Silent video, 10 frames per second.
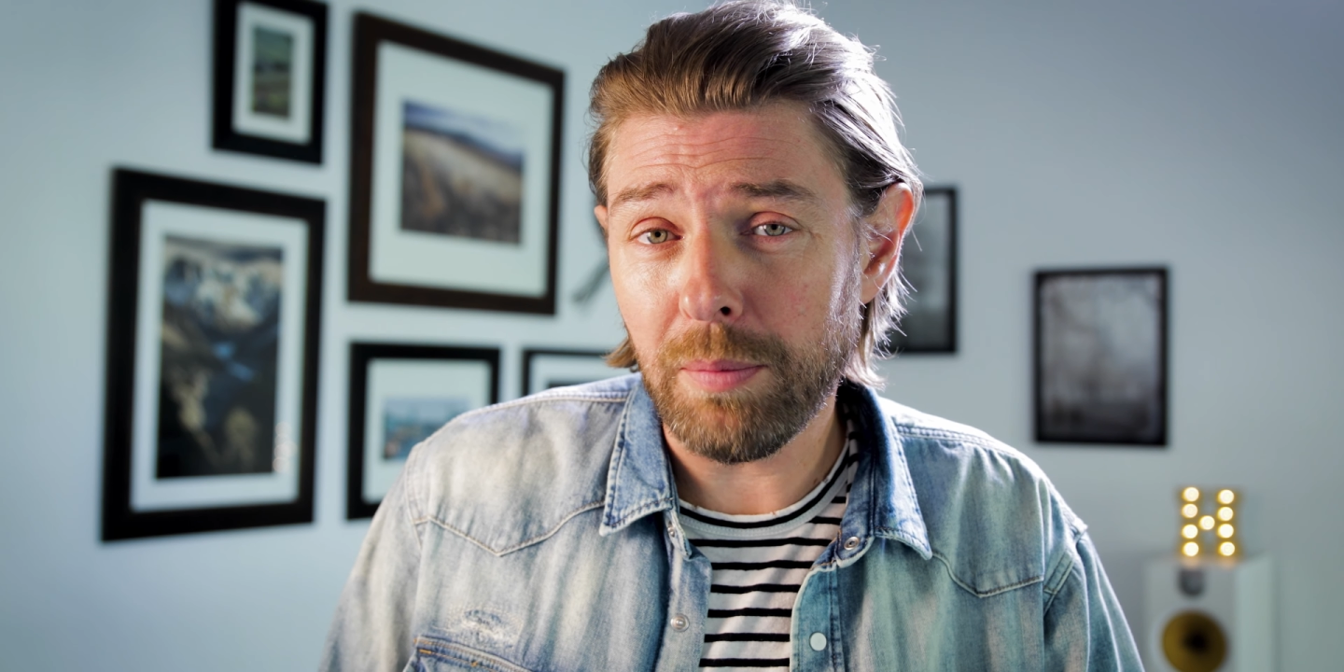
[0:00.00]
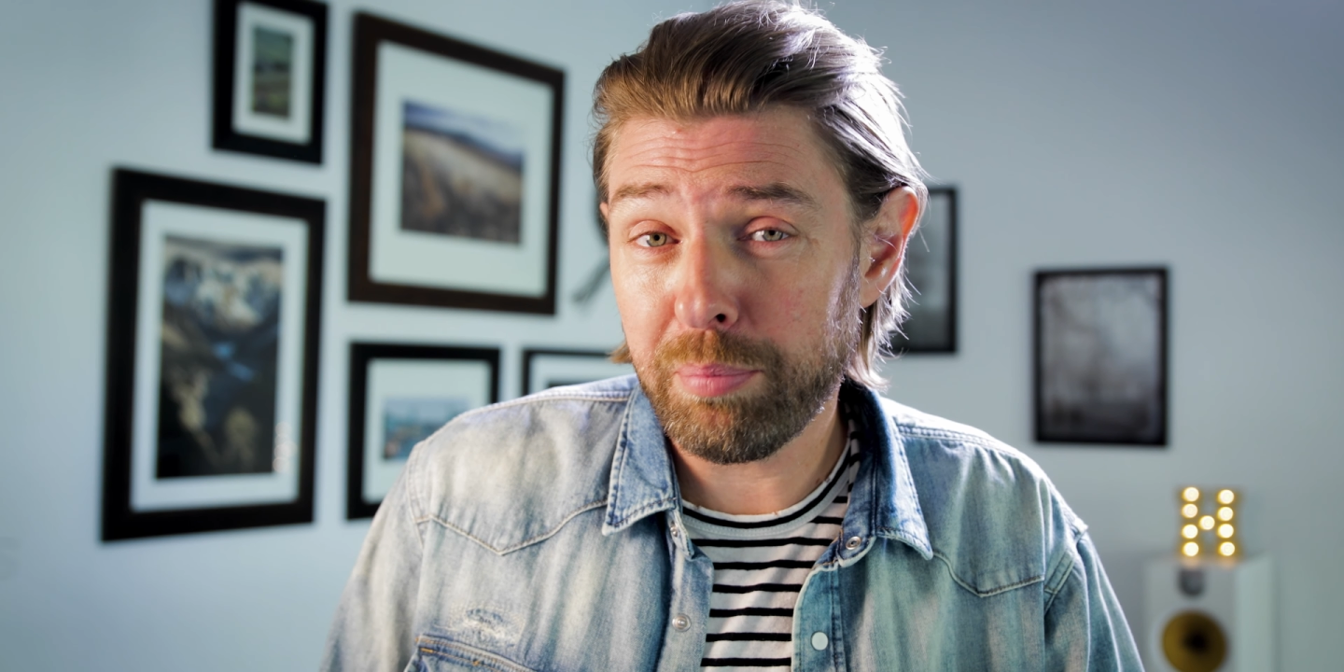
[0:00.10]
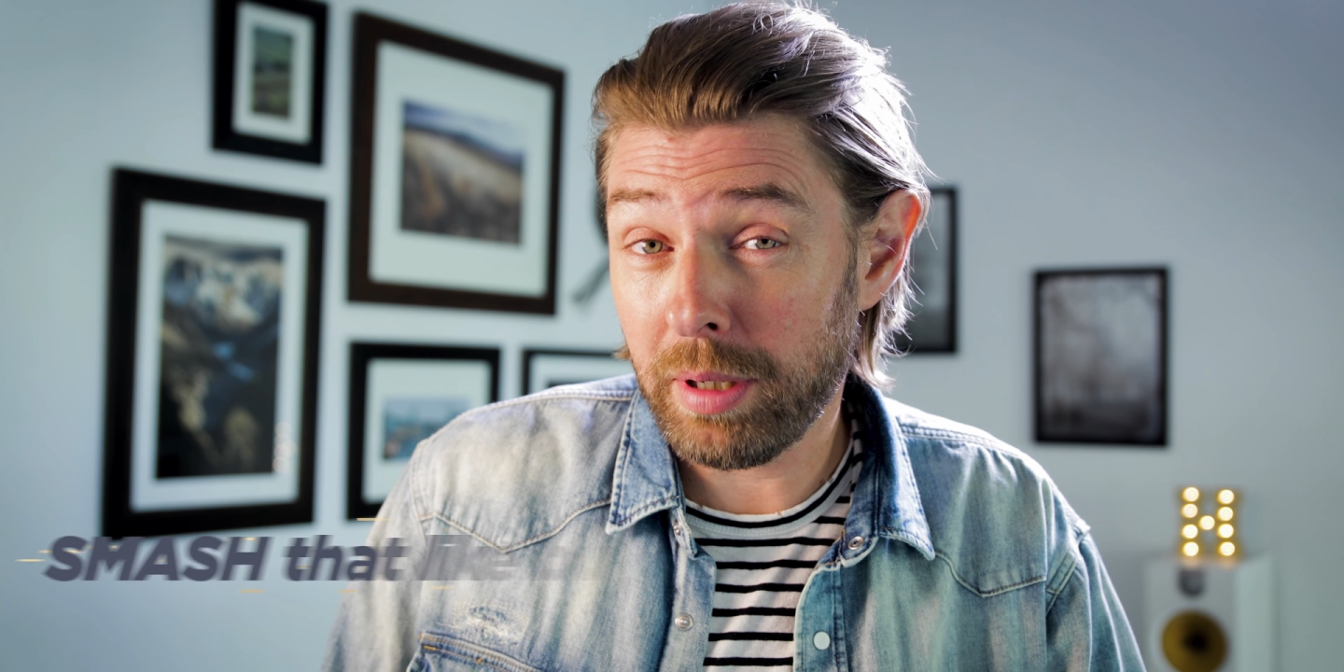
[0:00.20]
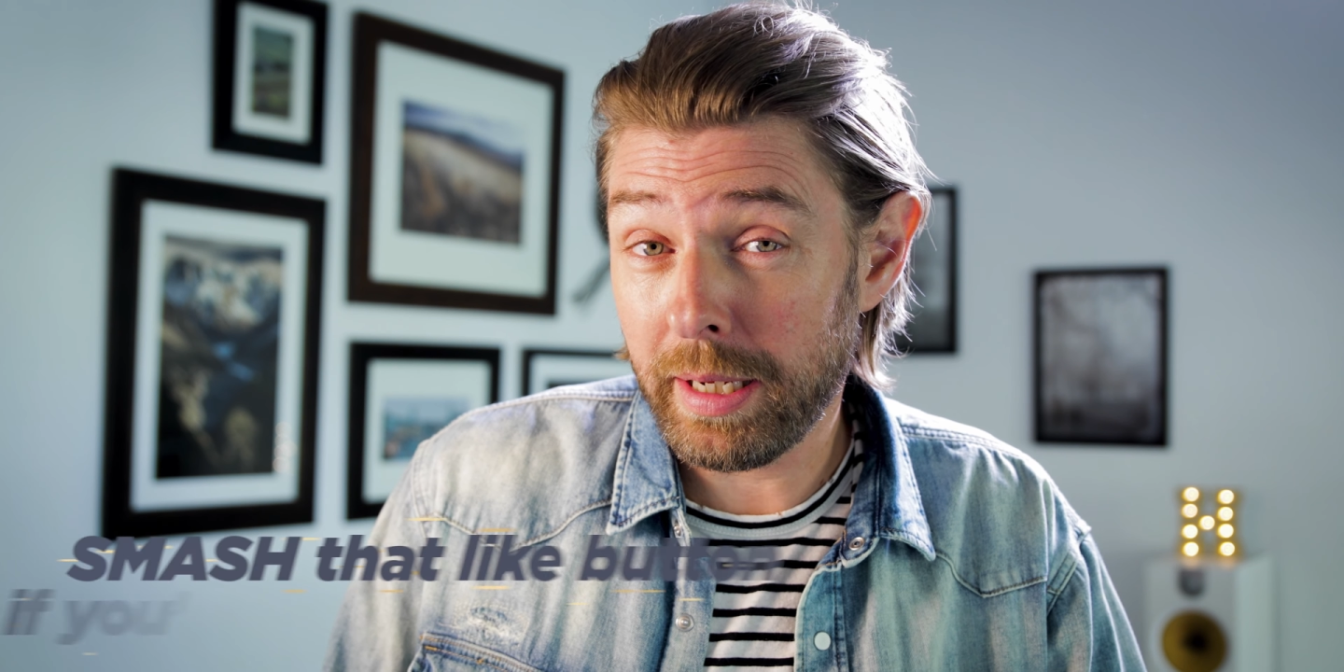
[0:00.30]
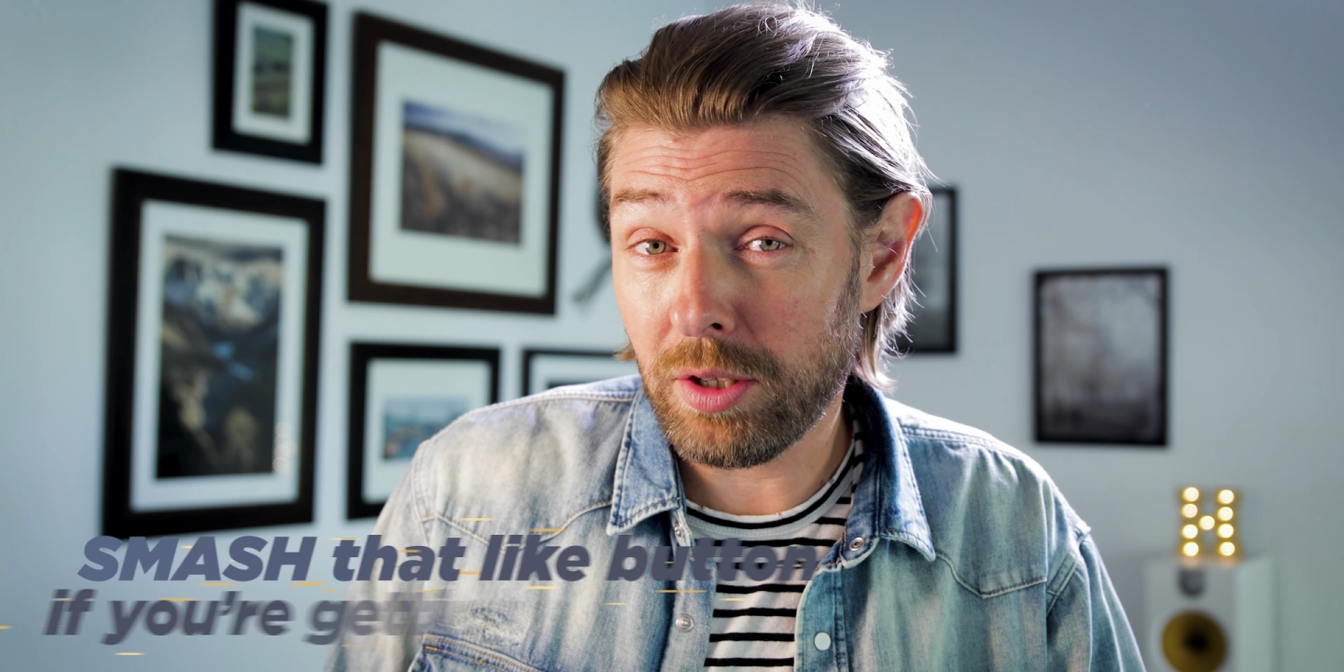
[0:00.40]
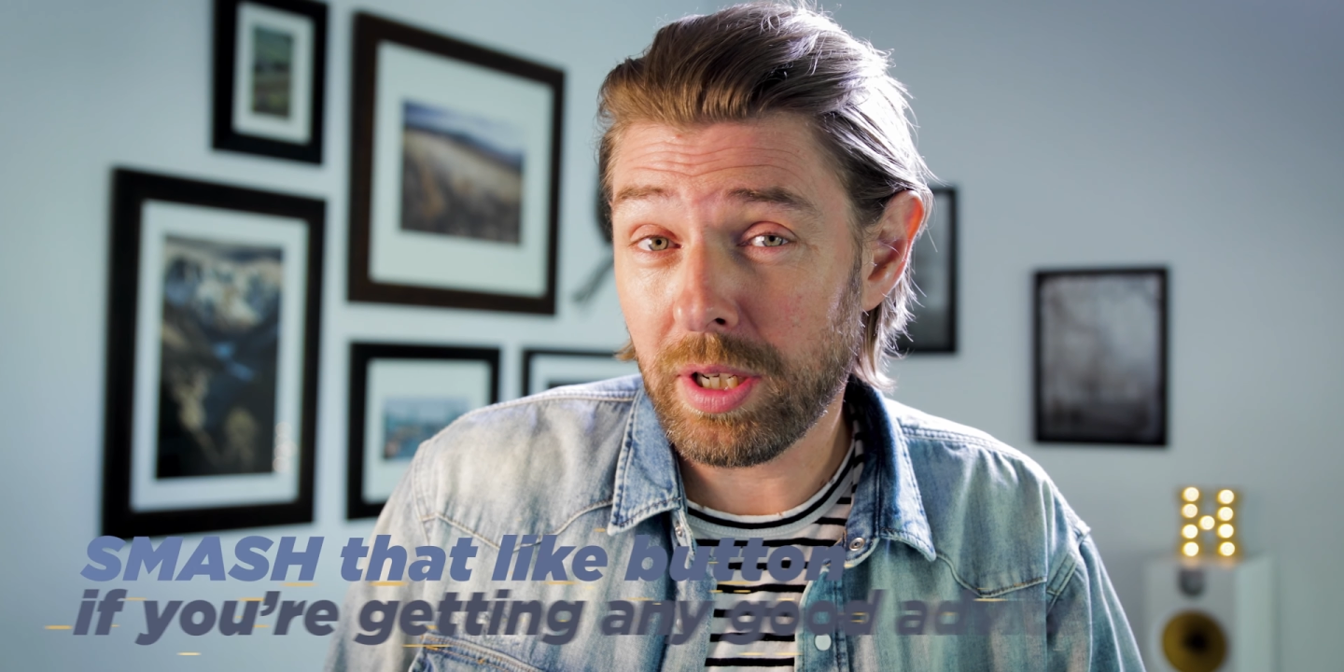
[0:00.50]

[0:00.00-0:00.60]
please